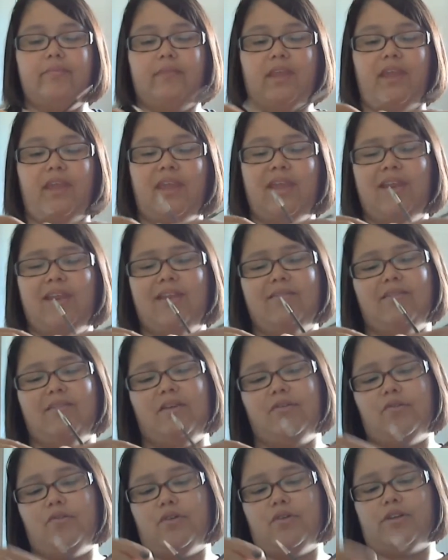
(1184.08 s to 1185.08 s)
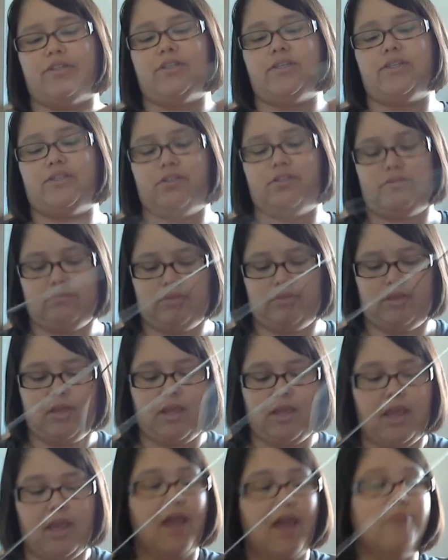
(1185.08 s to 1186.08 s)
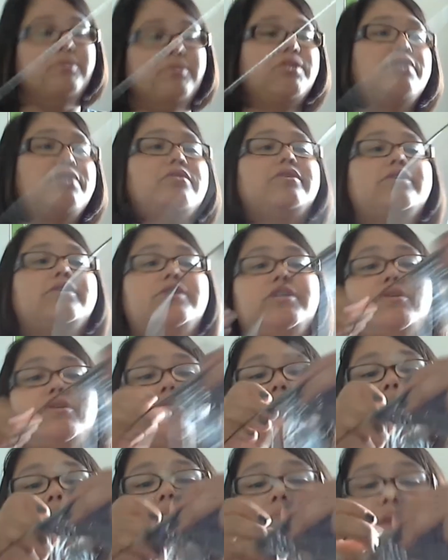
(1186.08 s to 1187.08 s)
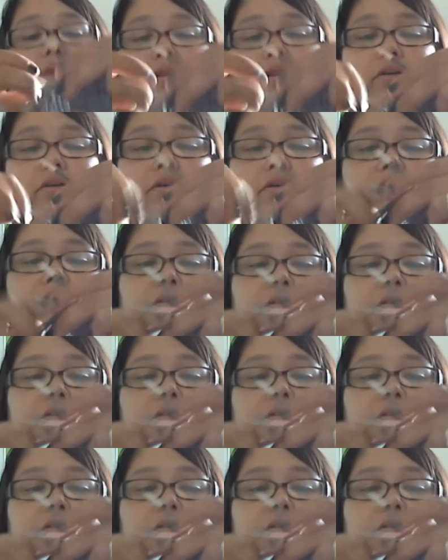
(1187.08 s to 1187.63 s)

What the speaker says: And of course I'm showing to you in the middle